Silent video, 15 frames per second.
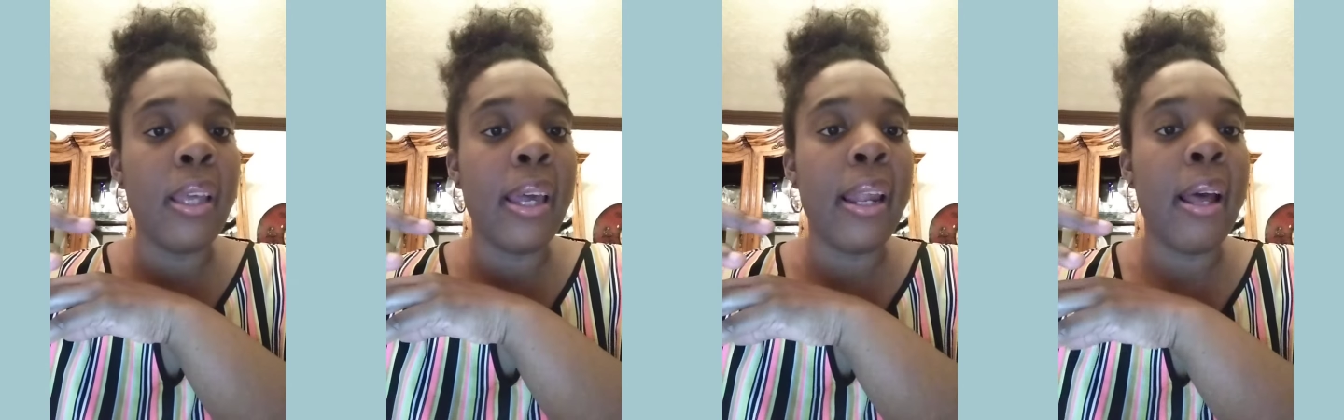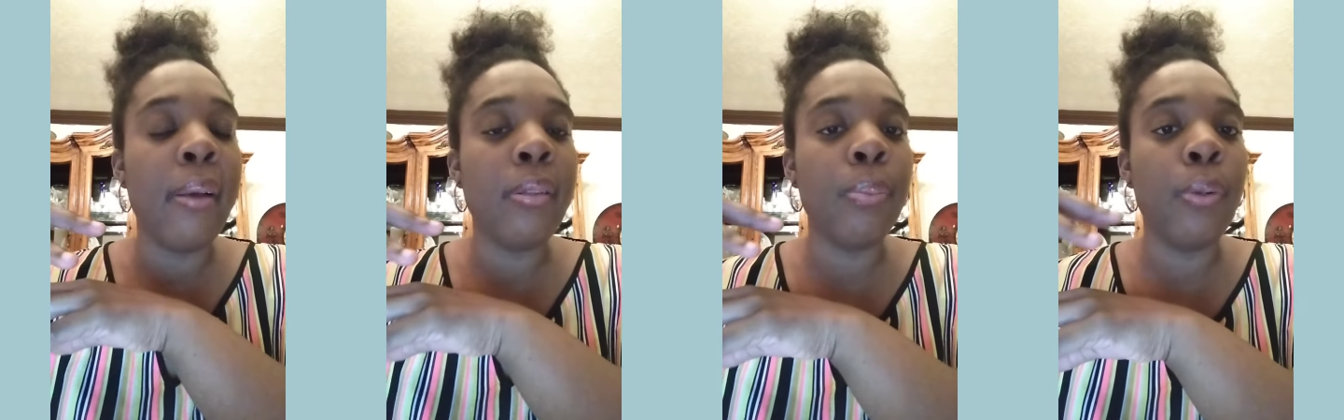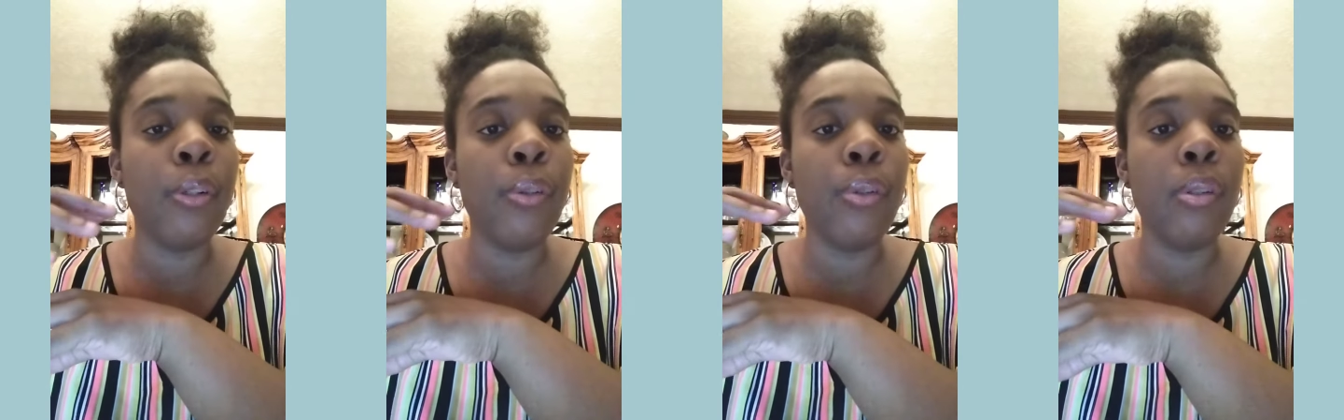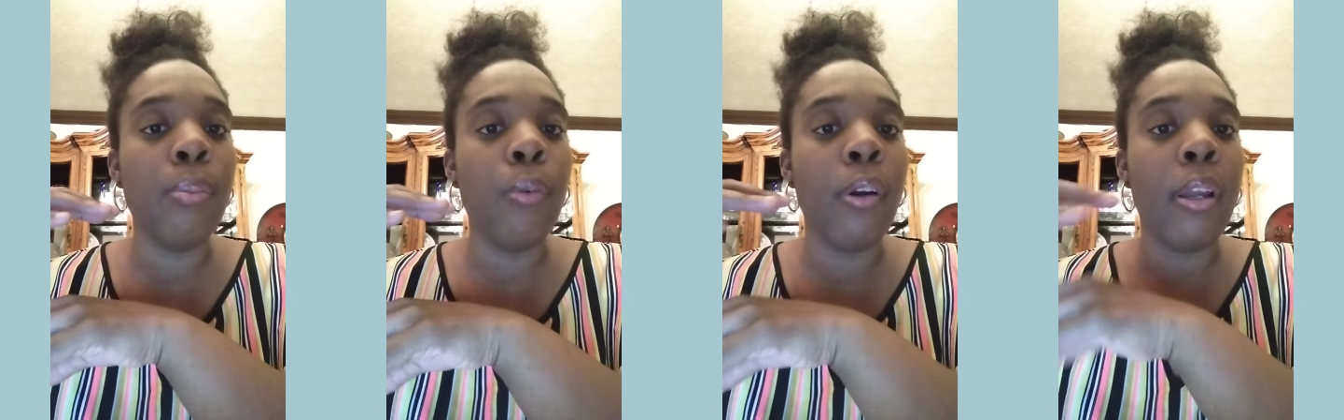that helps
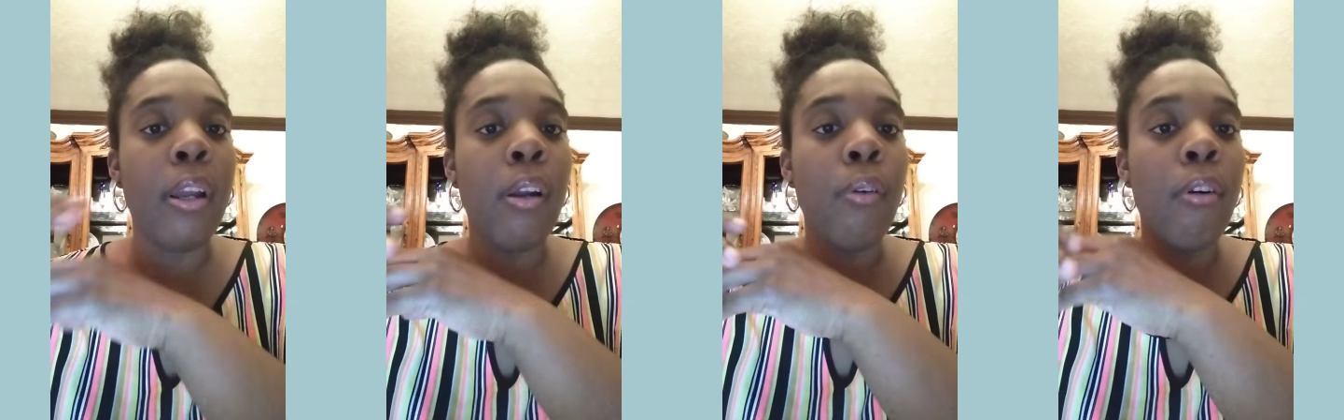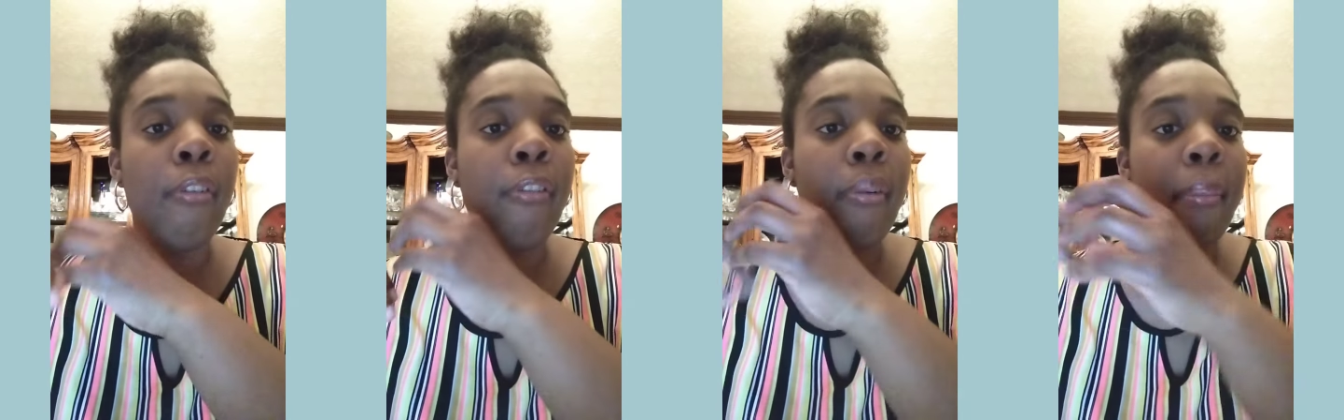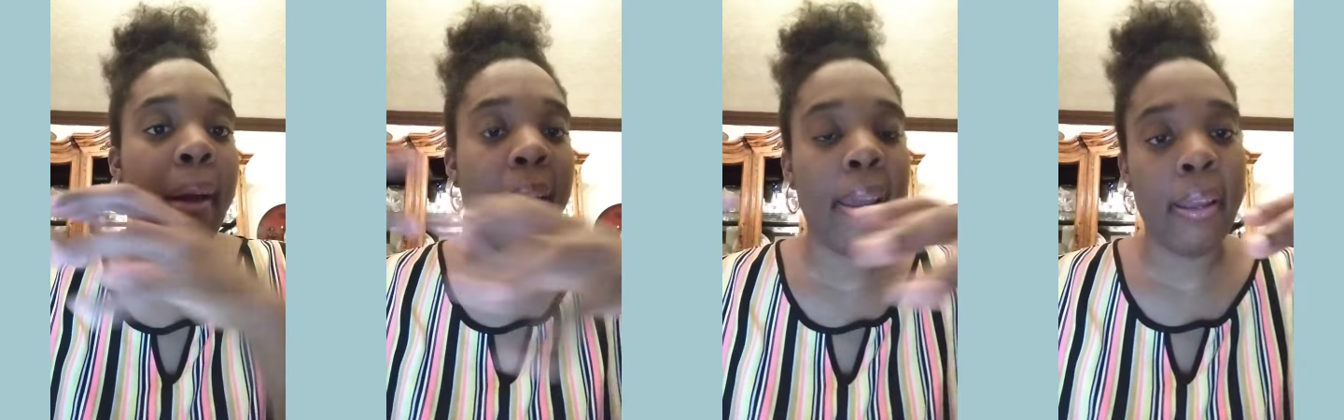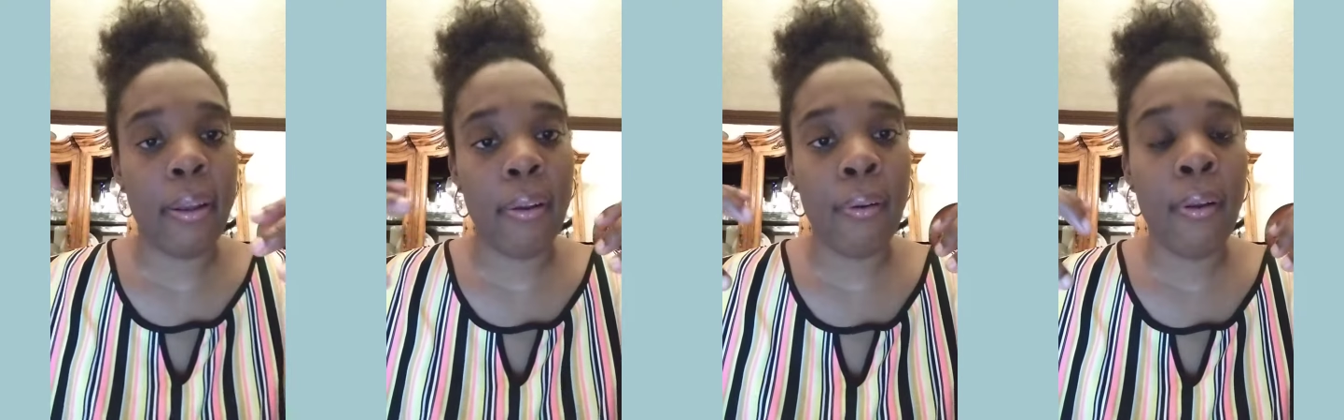produce more hair growth for my
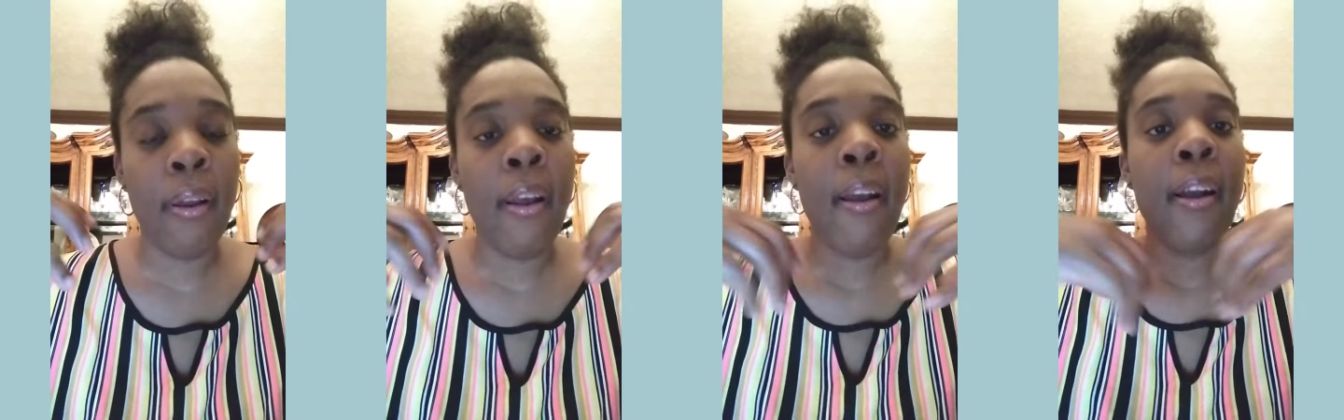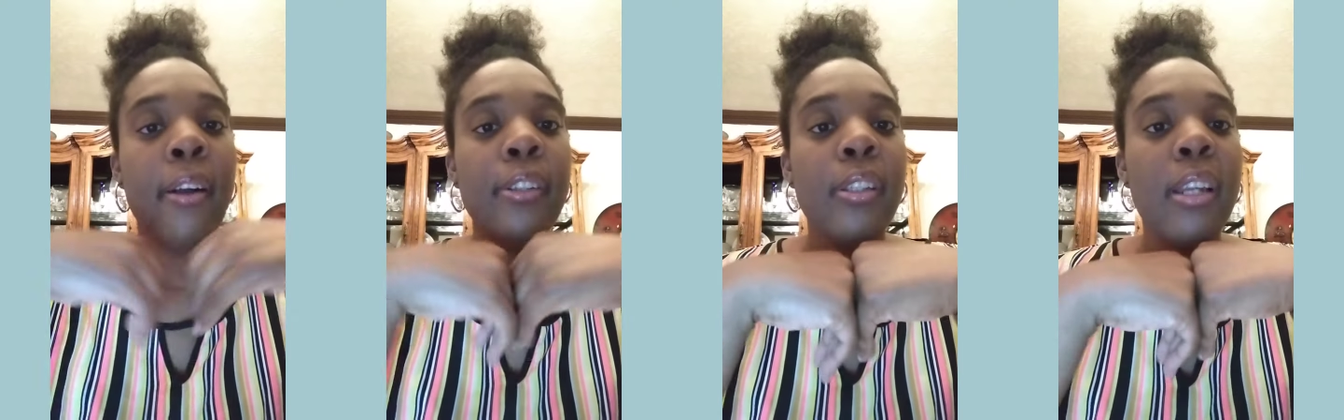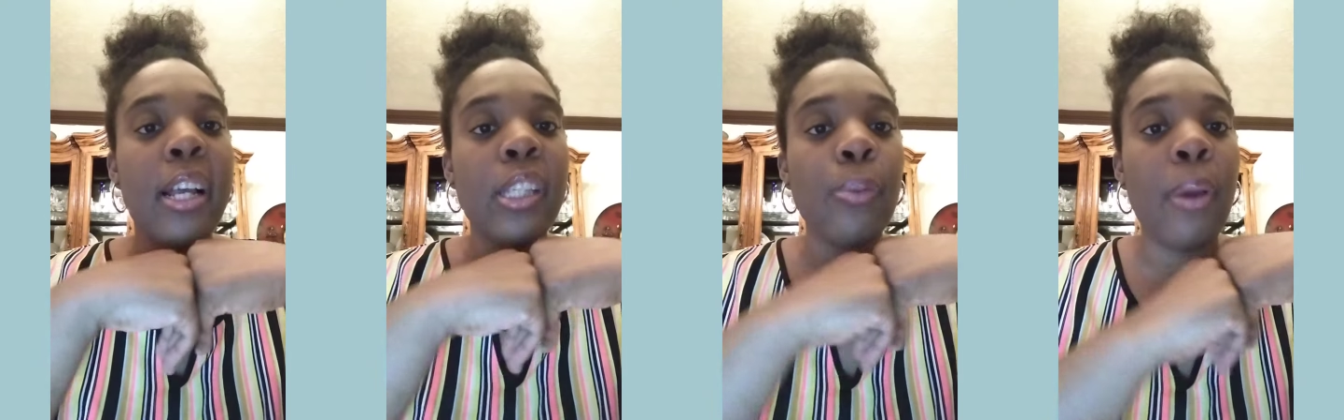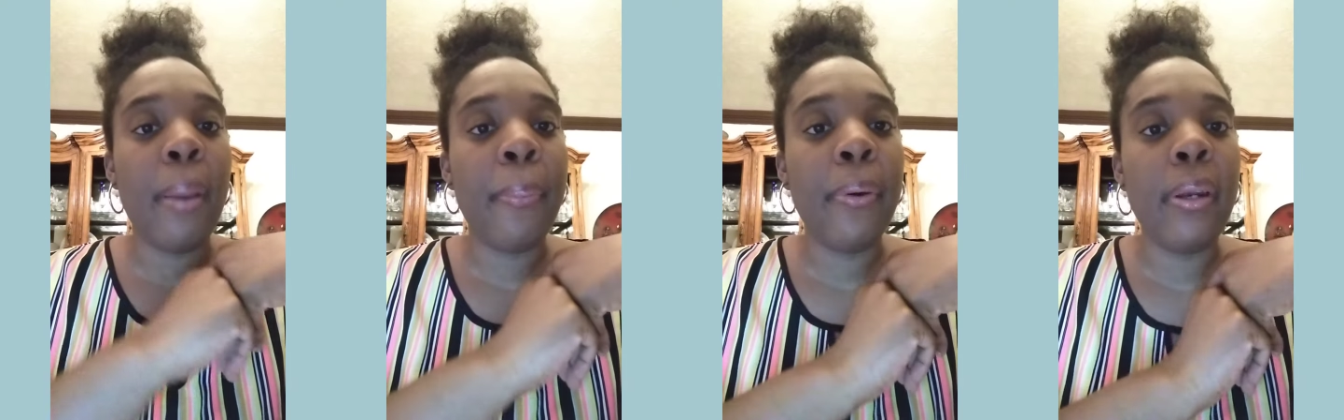hair. So
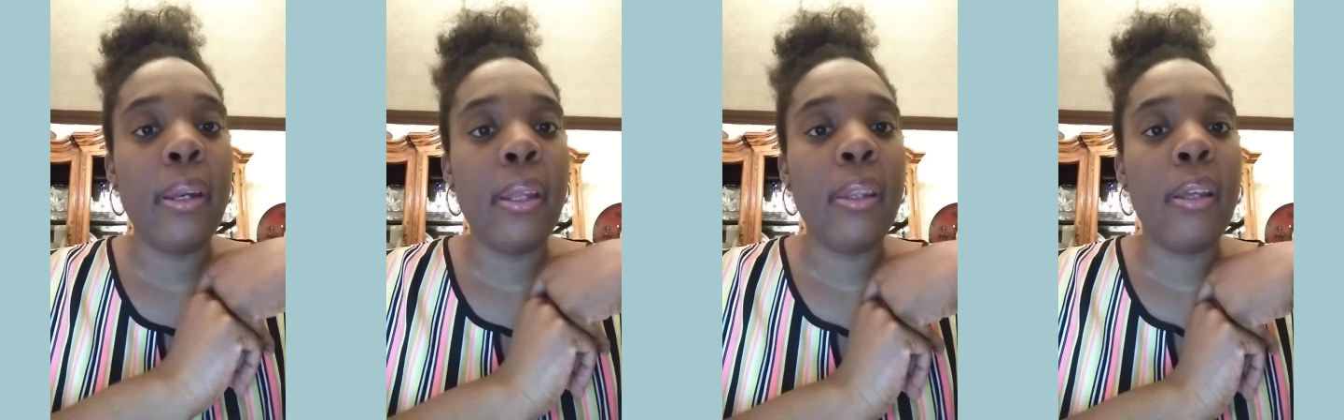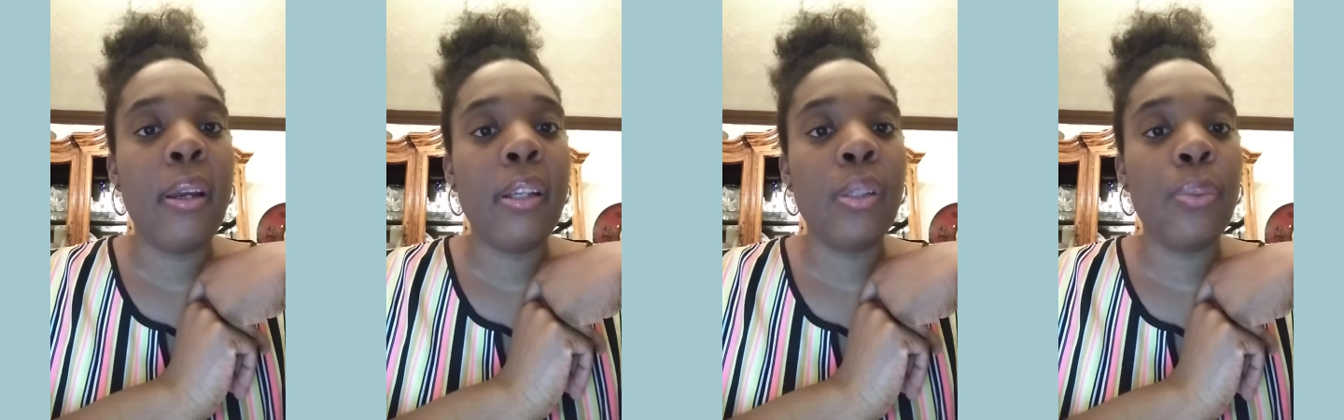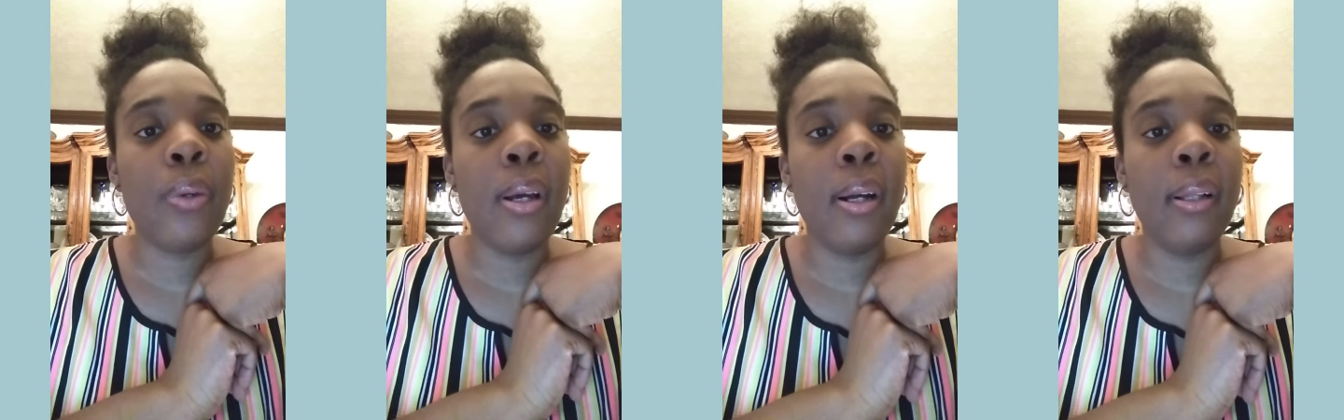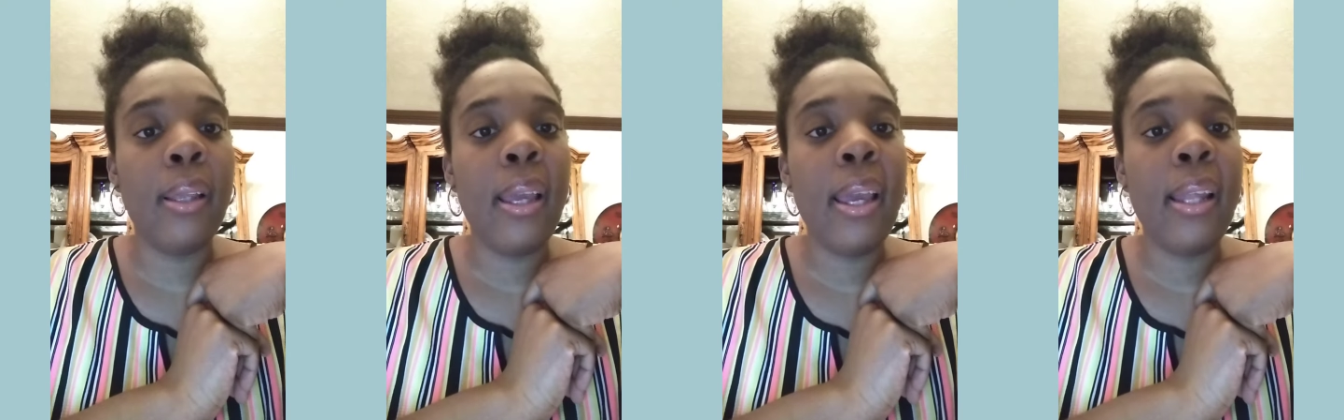that's why I put it in there as well.